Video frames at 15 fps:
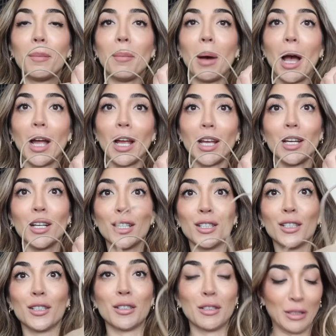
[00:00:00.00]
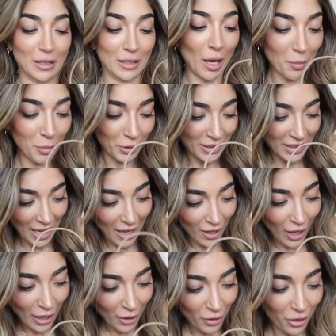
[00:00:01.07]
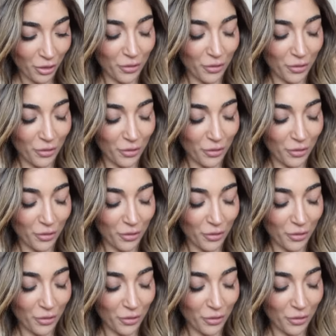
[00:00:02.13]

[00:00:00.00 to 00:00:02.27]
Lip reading: my sample sale. I got